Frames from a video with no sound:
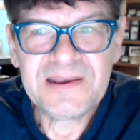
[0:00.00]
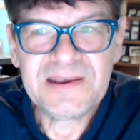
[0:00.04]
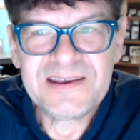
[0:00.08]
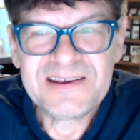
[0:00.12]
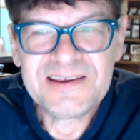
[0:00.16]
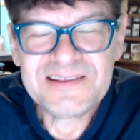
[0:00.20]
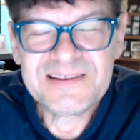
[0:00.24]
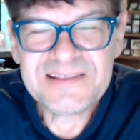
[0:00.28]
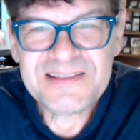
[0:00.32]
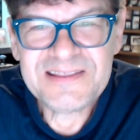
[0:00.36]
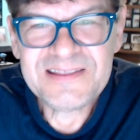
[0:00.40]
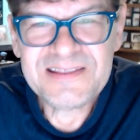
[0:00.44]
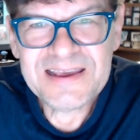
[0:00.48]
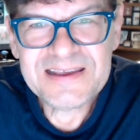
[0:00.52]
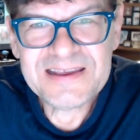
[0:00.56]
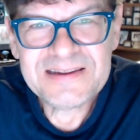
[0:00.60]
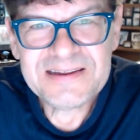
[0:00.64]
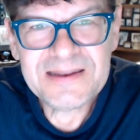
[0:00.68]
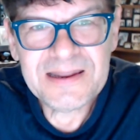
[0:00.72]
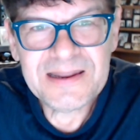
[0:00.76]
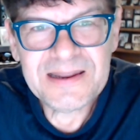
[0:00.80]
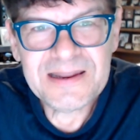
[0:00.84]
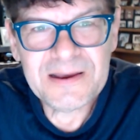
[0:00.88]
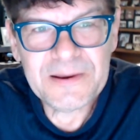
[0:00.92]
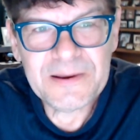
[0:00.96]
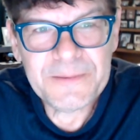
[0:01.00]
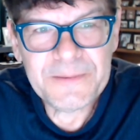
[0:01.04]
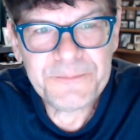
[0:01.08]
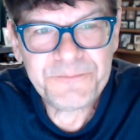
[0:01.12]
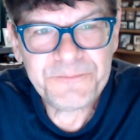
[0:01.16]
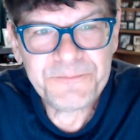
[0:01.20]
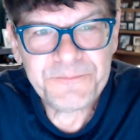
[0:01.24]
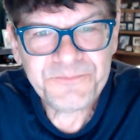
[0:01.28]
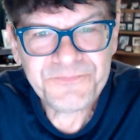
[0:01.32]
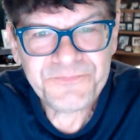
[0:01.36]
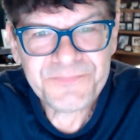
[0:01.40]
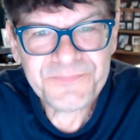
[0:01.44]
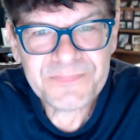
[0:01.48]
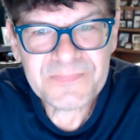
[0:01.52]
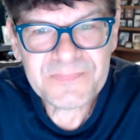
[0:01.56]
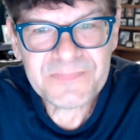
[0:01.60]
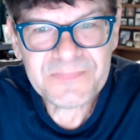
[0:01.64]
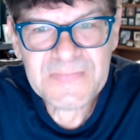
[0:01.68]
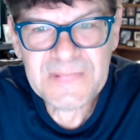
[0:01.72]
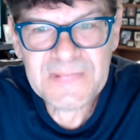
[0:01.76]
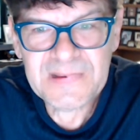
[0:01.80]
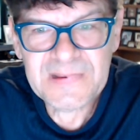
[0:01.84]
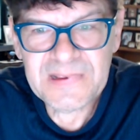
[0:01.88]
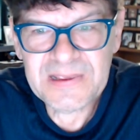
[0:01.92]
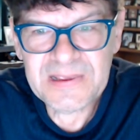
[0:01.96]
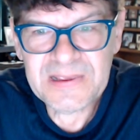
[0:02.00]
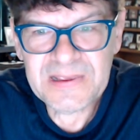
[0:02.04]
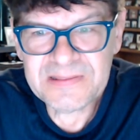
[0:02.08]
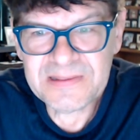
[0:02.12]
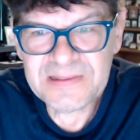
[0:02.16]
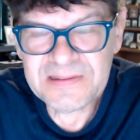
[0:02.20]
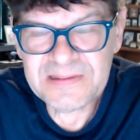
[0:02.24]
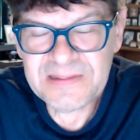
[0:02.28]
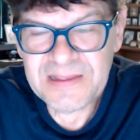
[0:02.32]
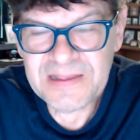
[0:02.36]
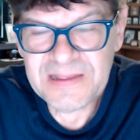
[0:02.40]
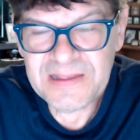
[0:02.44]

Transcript: then, um, then